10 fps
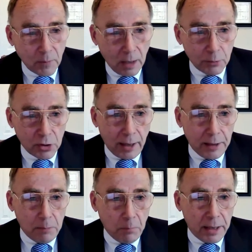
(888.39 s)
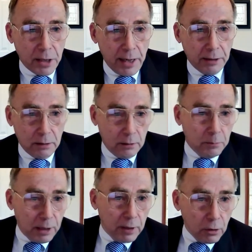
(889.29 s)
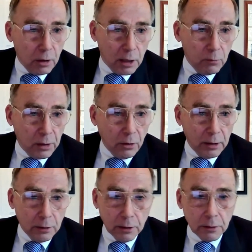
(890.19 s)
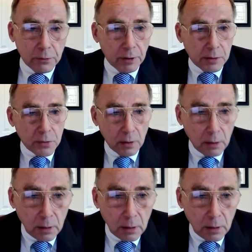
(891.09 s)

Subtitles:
That was a guy named Mike Hayden. You might recall he went on to other things.